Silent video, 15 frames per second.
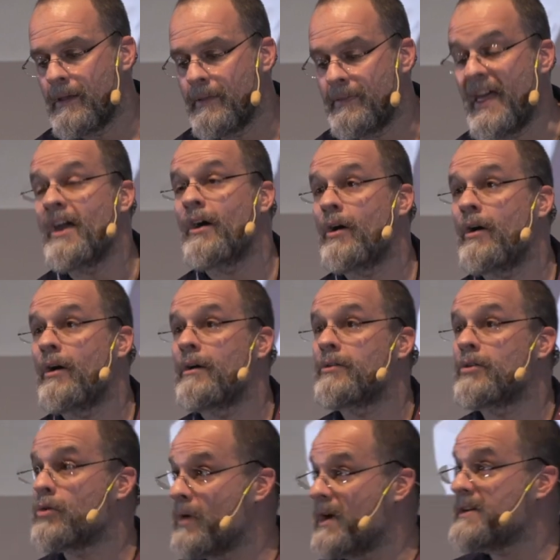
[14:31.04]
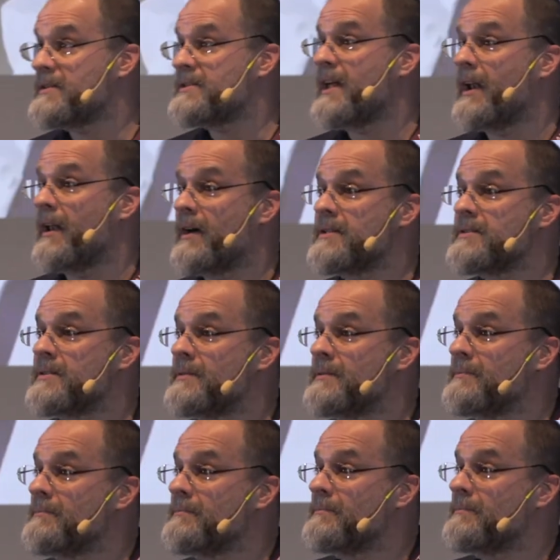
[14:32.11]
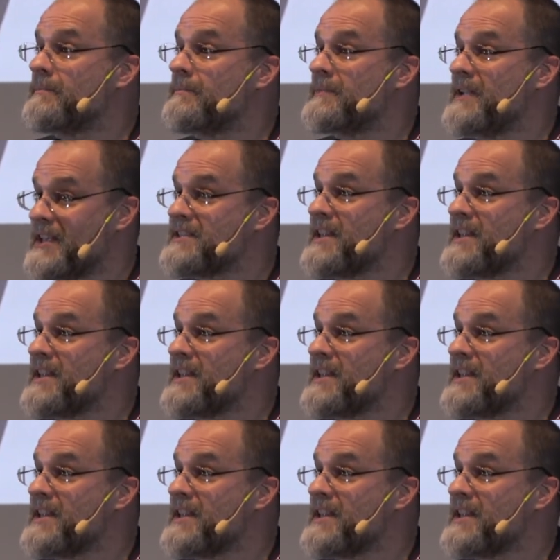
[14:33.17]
They are your greatest allies. Yes,